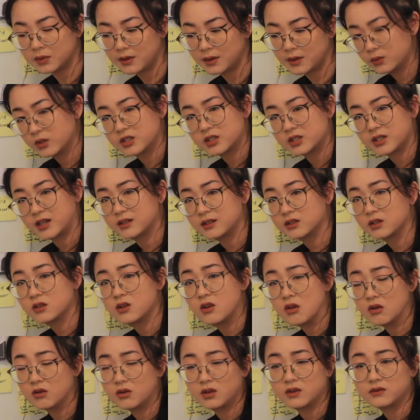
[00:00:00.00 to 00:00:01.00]
which I don't
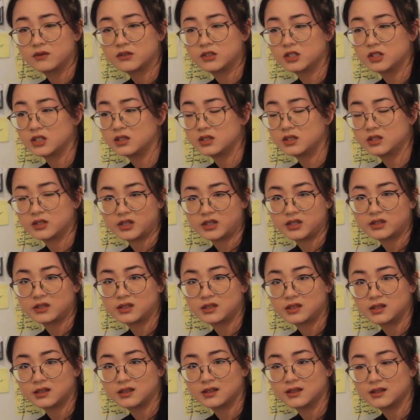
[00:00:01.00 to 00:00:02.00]
know if she's
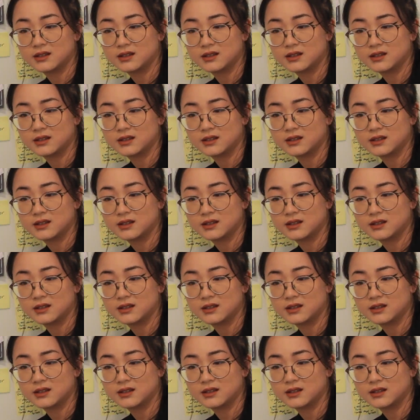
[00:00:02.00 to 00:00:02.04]
just